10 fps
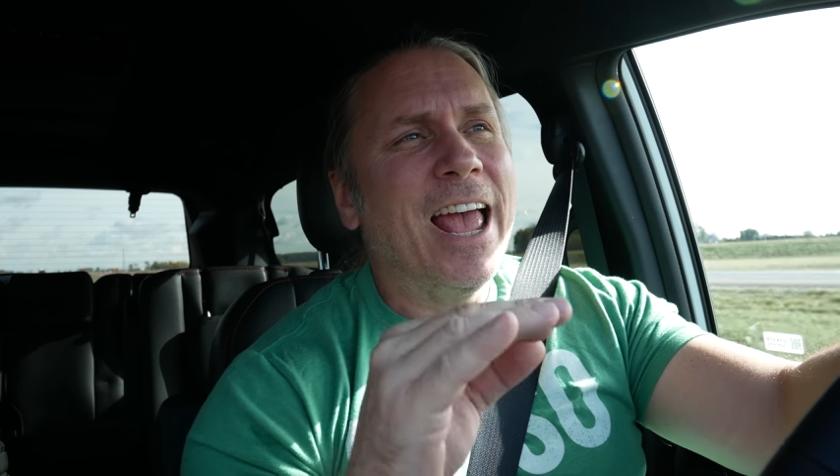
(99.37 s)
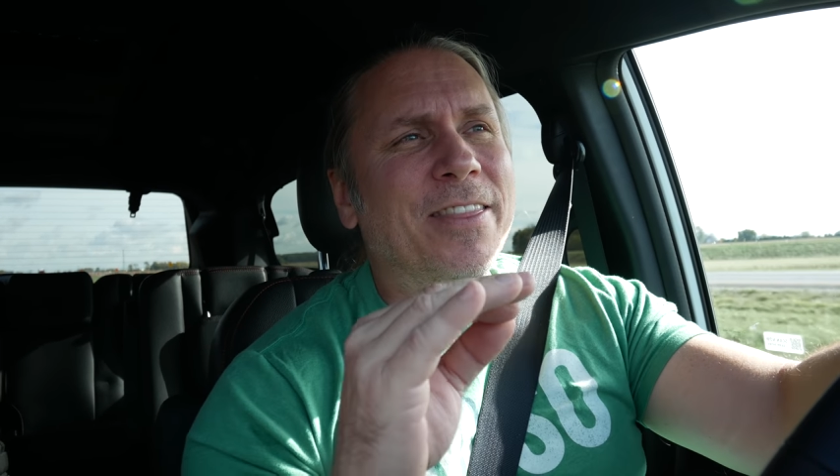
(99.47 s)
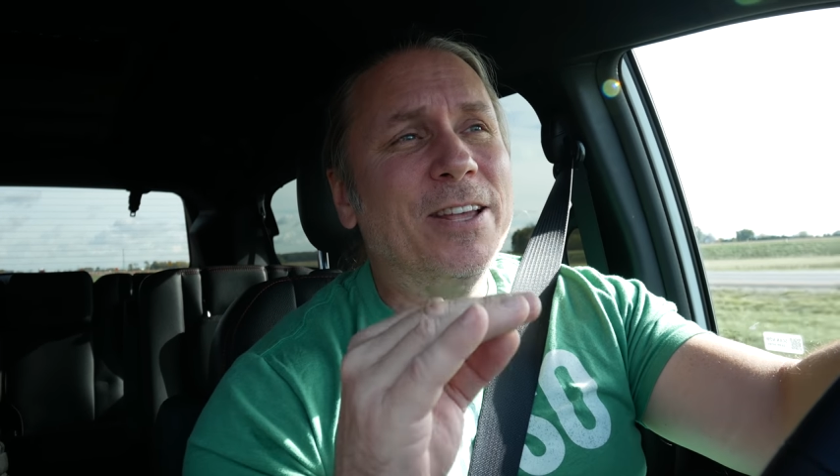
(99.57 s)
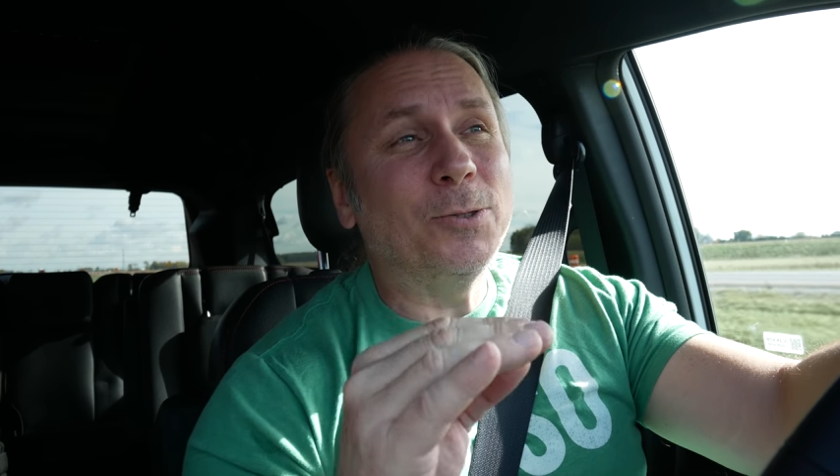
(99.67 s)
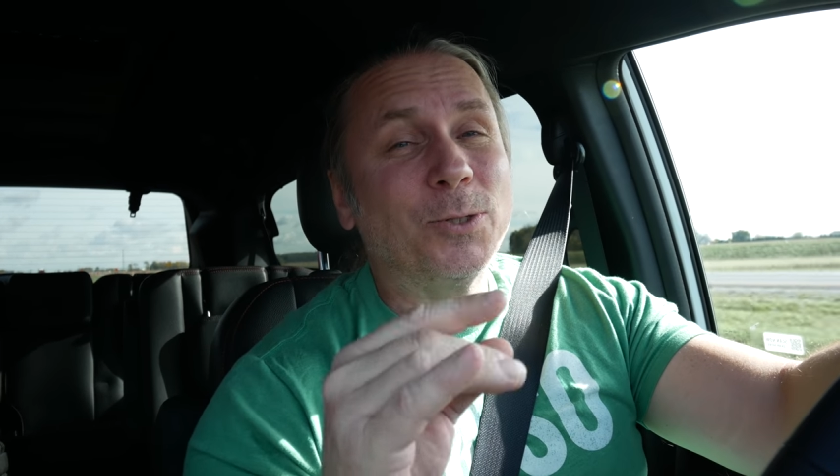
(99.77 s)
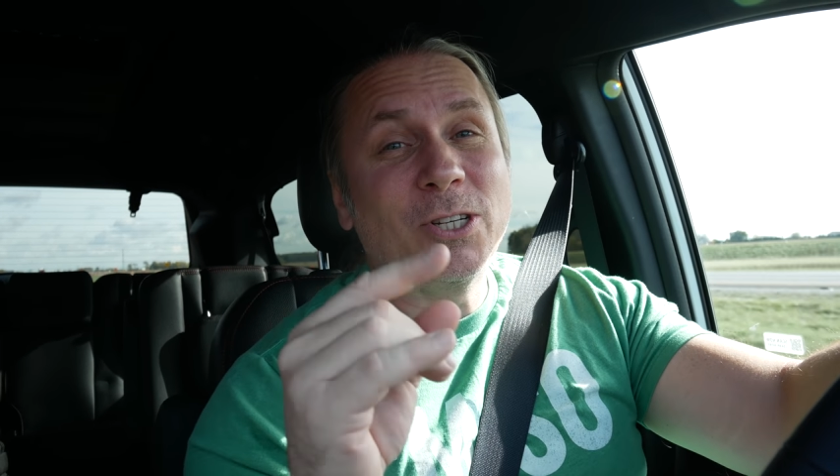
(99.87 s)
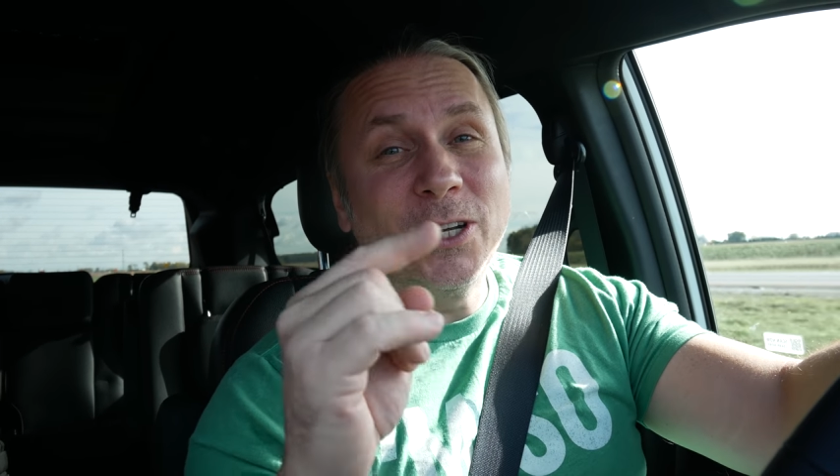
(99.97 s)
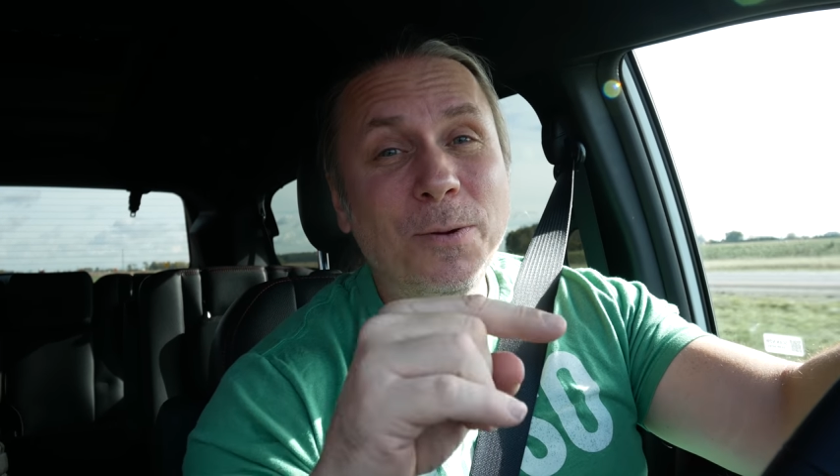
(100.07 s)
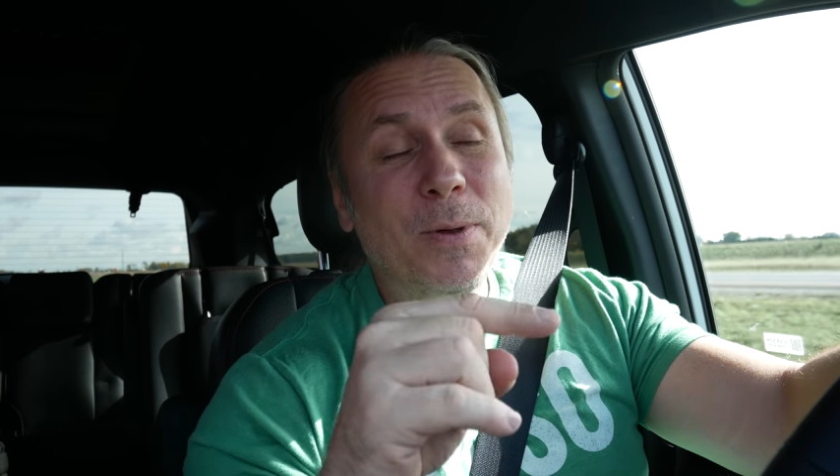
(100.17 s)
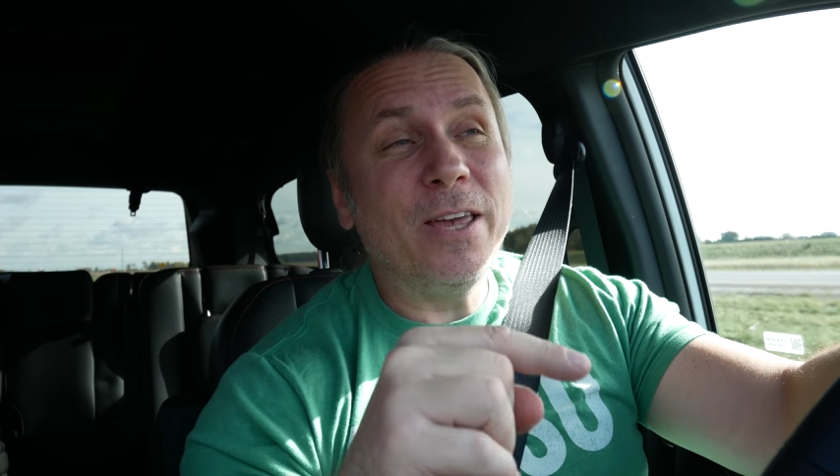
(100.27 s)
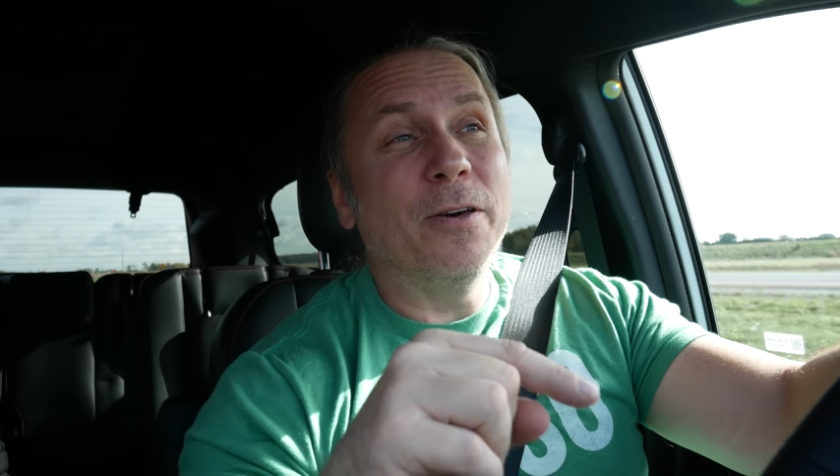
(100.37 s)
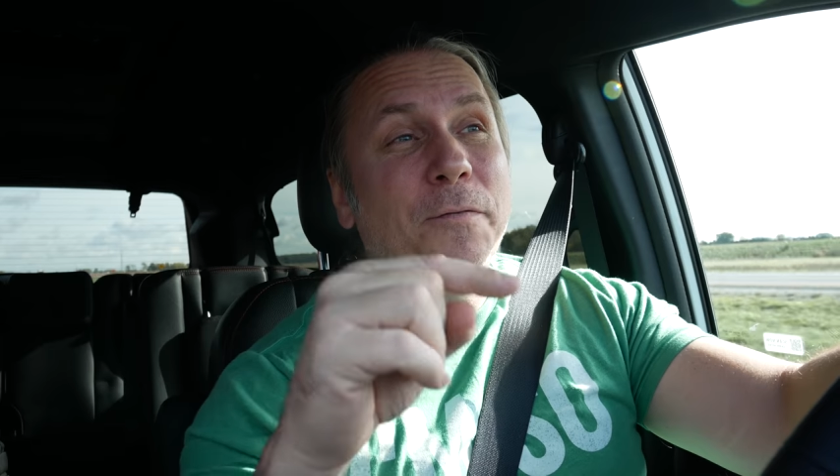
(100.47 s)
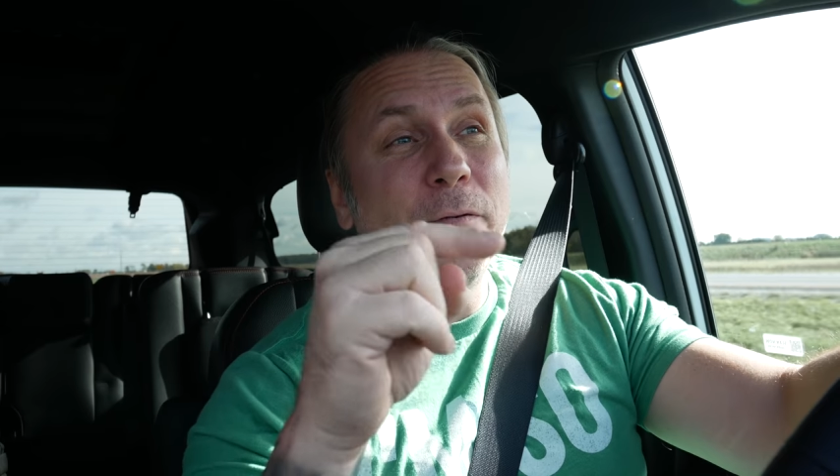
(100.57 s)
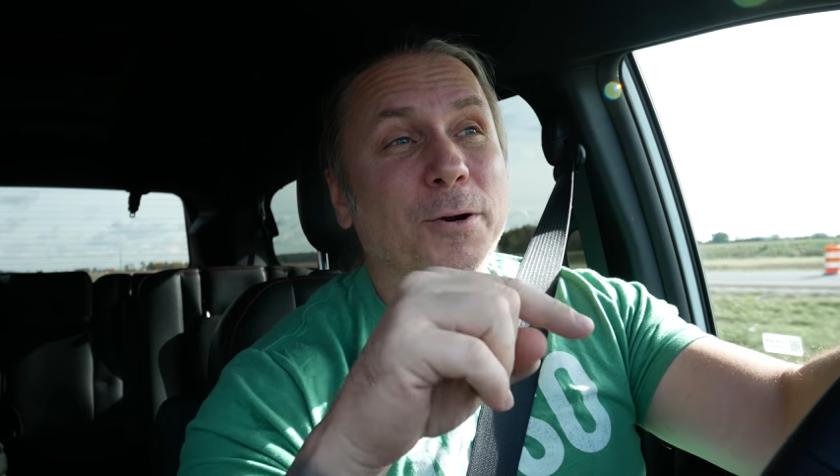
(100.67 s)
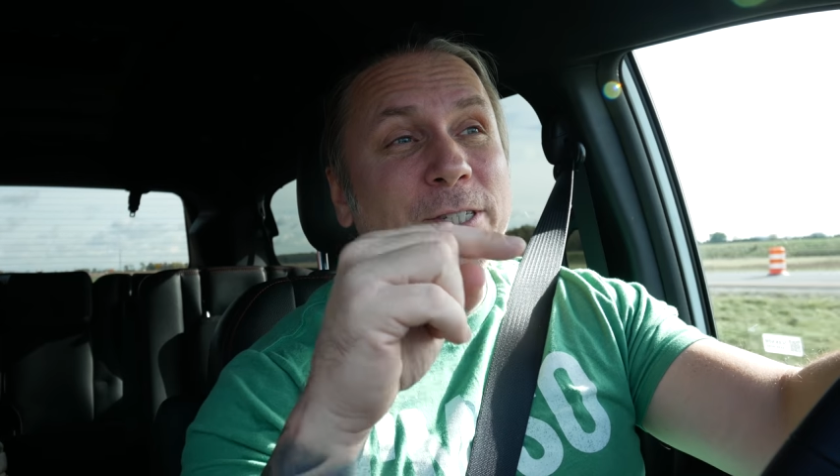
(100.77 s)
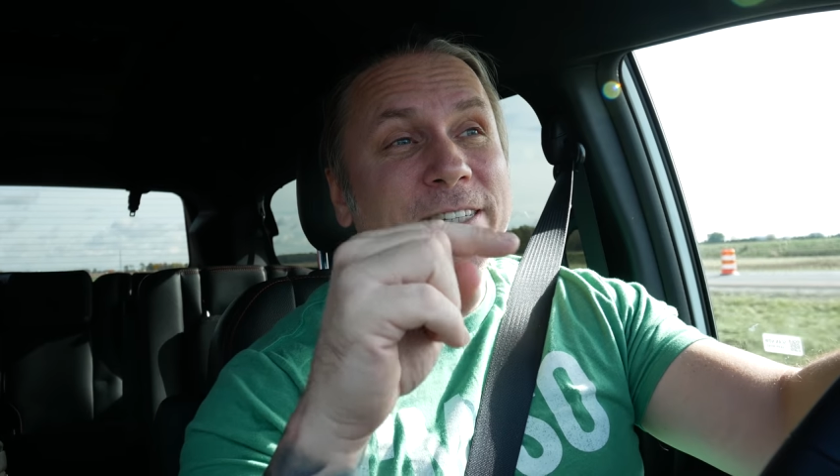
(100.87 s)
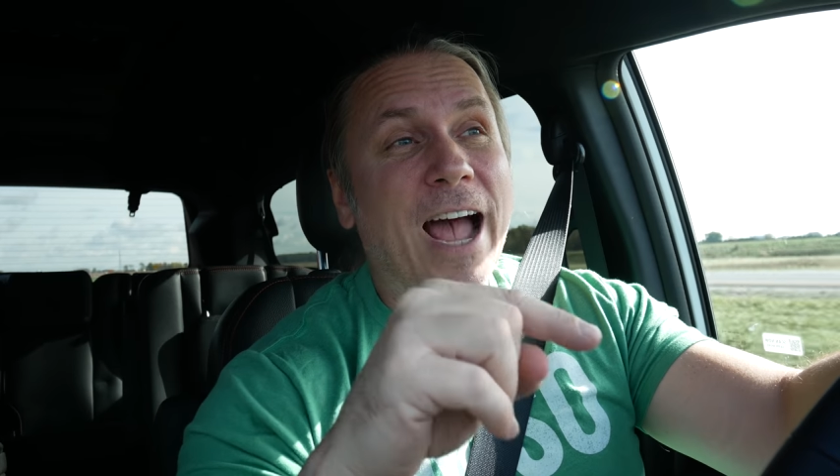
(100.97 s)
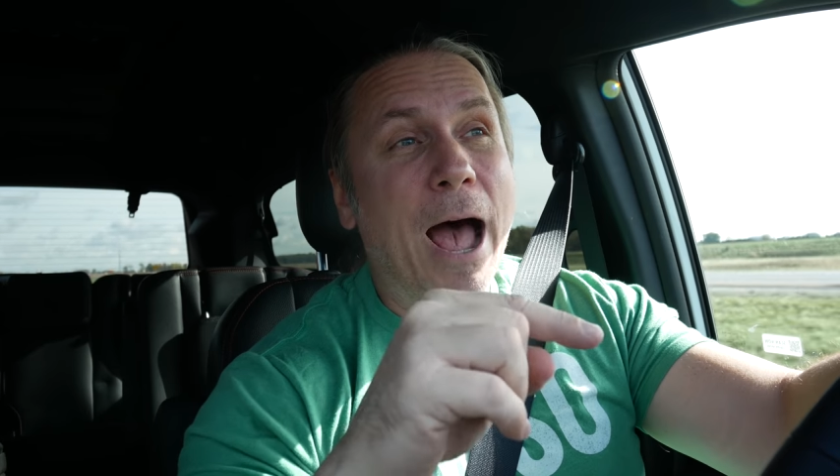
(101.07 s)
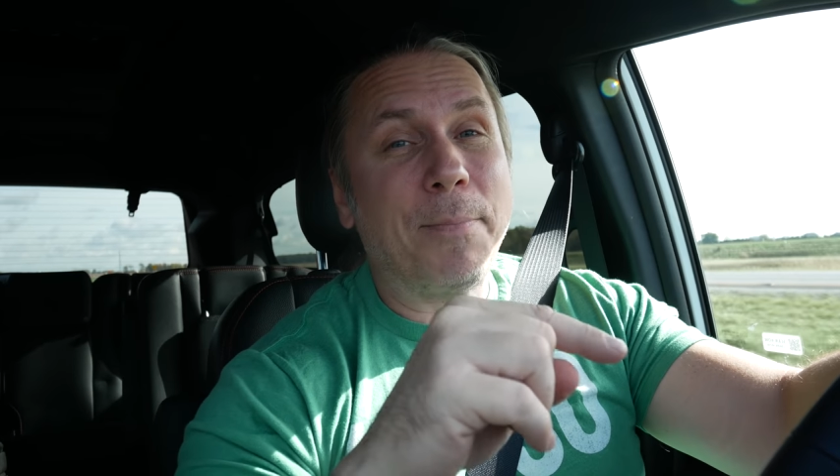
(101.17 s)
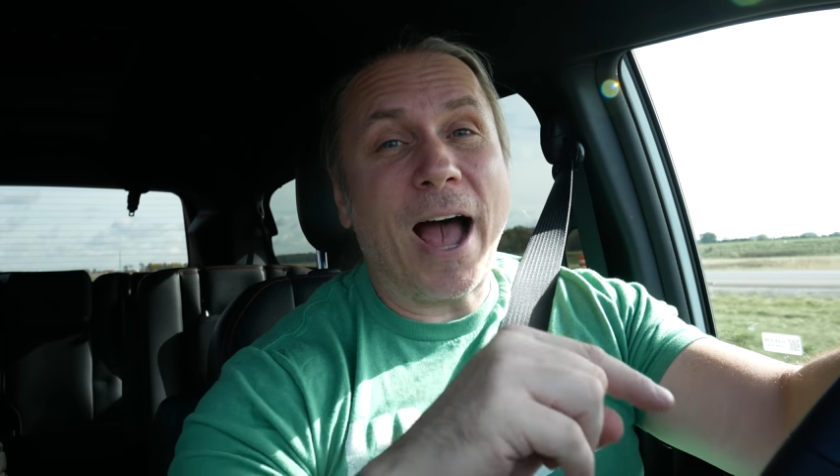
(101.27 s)
and this was going to be the first
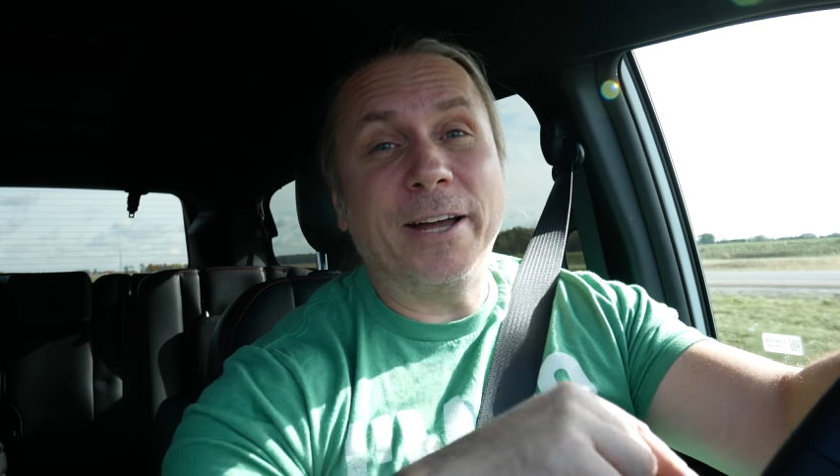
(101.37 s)
stop